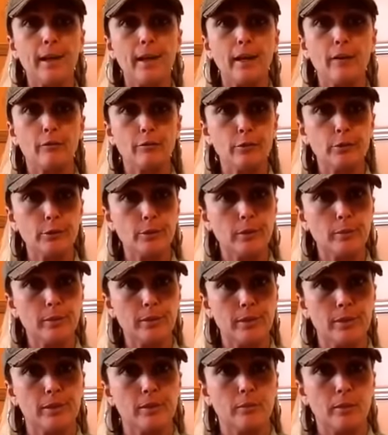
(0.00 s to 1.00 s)
I got food up in
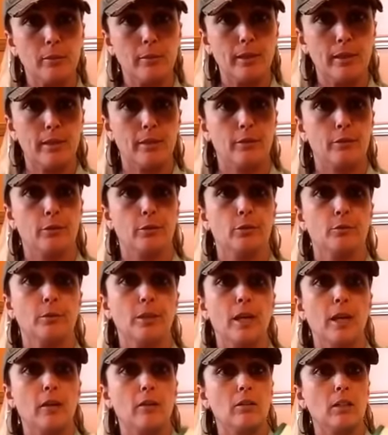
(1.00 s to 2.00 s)
here in my bathroom, y'all.
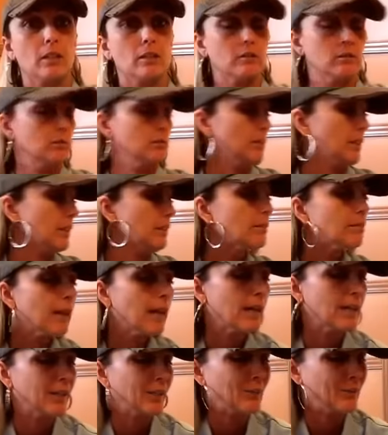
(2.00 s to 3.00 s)
I don't, I don't
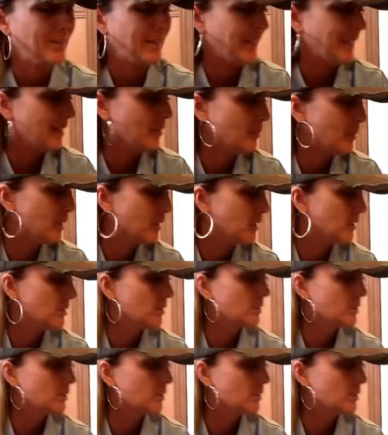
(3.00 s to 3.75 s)
like doing that, but